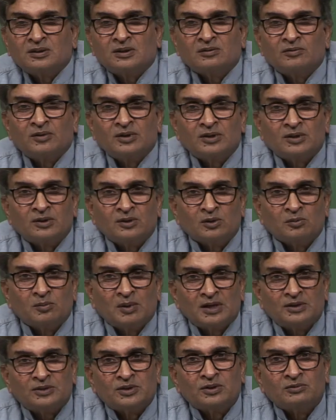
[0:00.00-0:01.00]
converted to
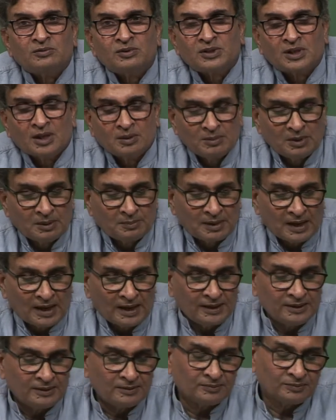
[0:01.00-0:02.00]
emulsions which can be
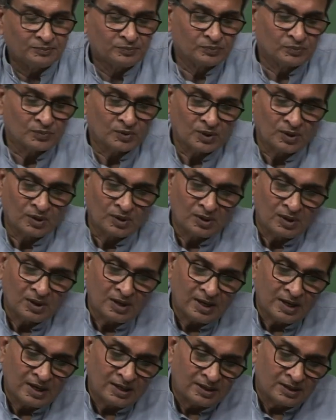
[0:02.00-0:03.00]
applied.
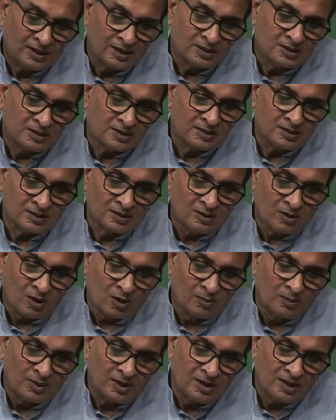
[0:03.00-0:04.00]
And this
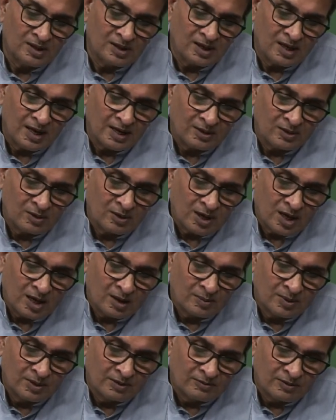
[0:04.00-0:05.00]
normally a
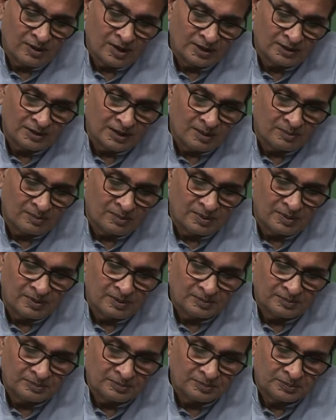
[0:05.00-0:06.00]
hydrocarbon, for
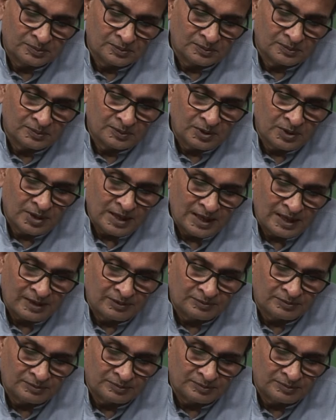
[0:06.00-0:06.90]
example, you have